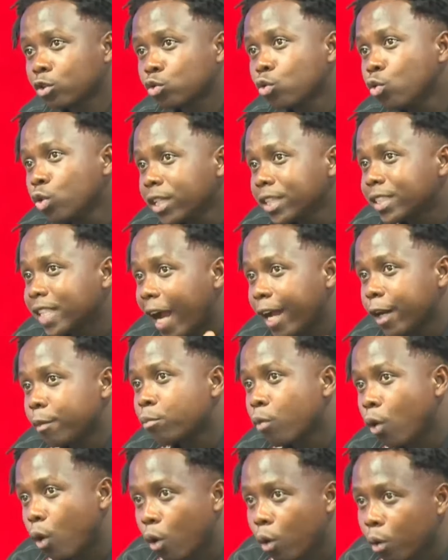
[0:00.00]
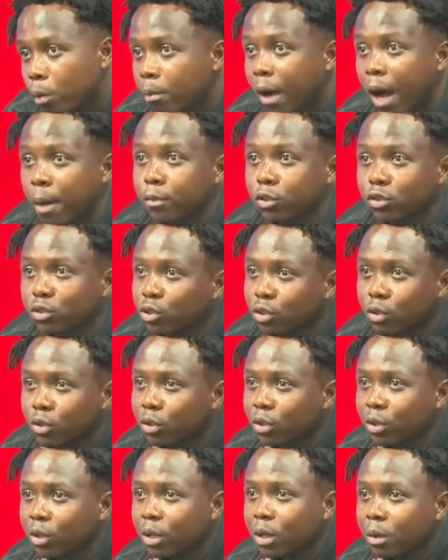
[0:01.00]
school inside more but I mean so
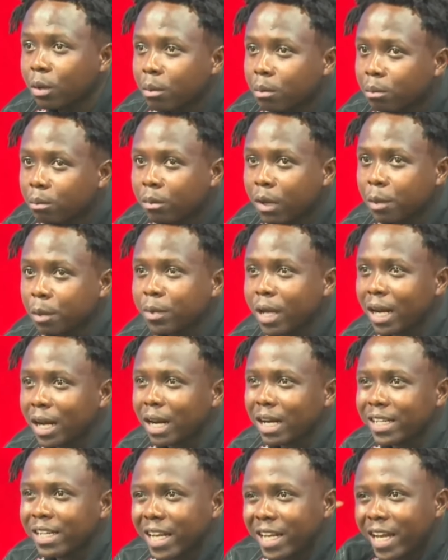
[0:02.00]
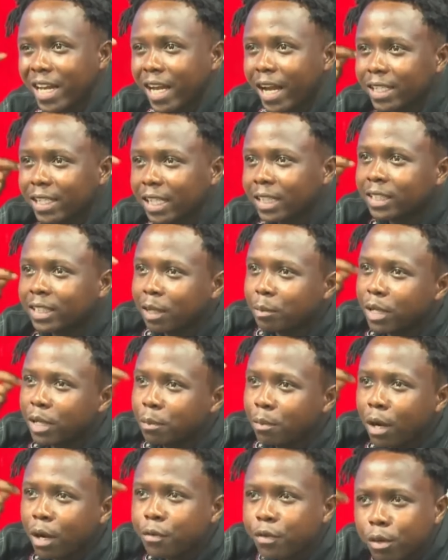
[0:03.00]
no baby ana de na kasa che
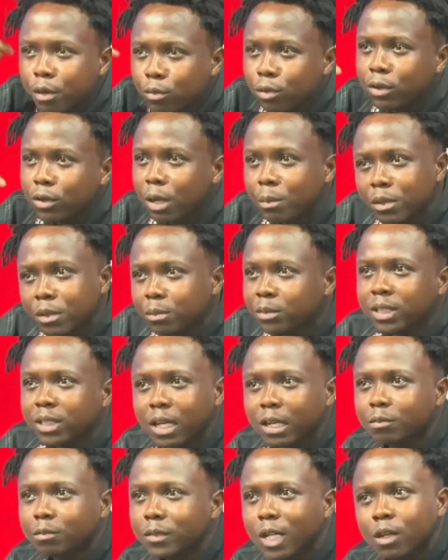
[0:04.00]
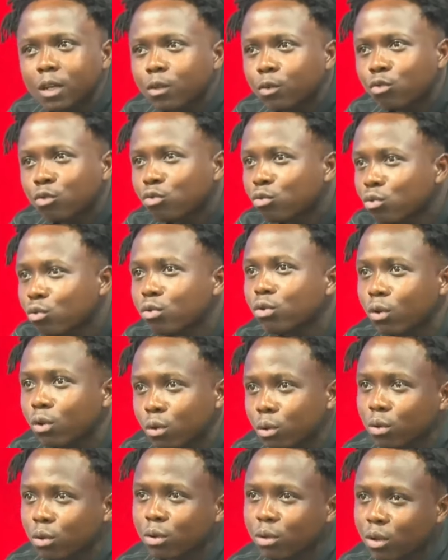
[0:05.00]
me no dream no na me say school
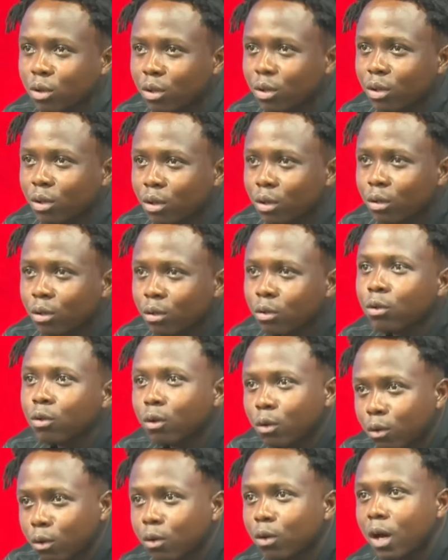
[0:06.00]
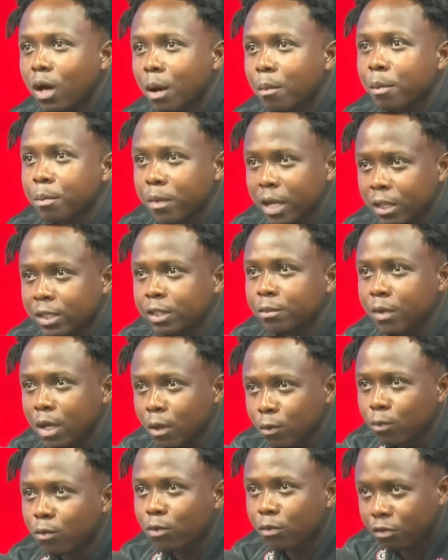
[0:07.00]
no do ebe me
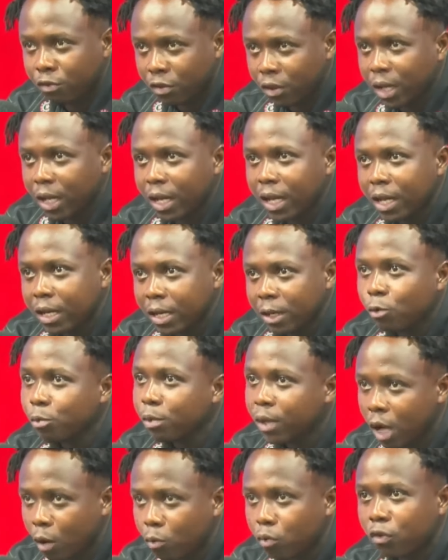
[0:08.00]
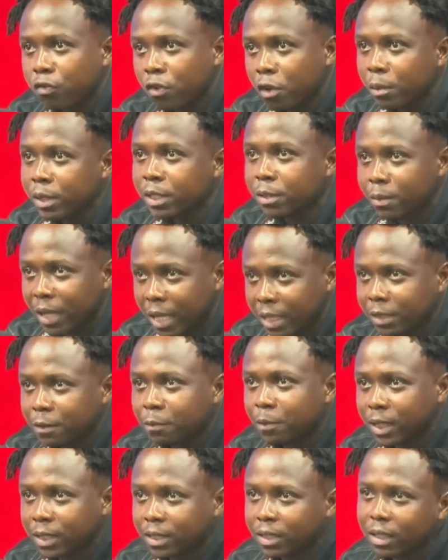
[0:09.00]
atimi ahu twere and then we can perform with me
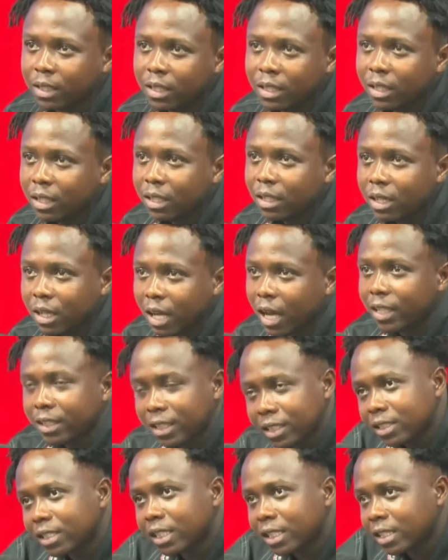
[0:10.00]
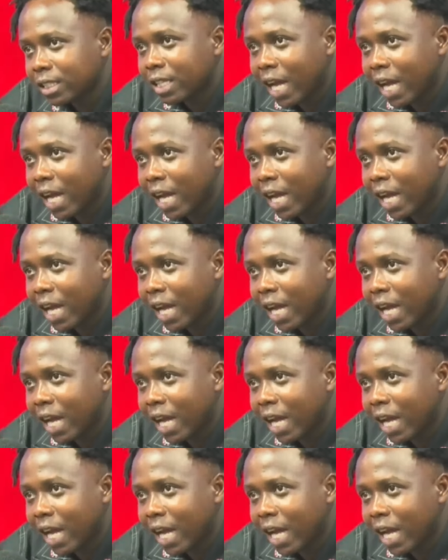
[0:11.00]
at it. I think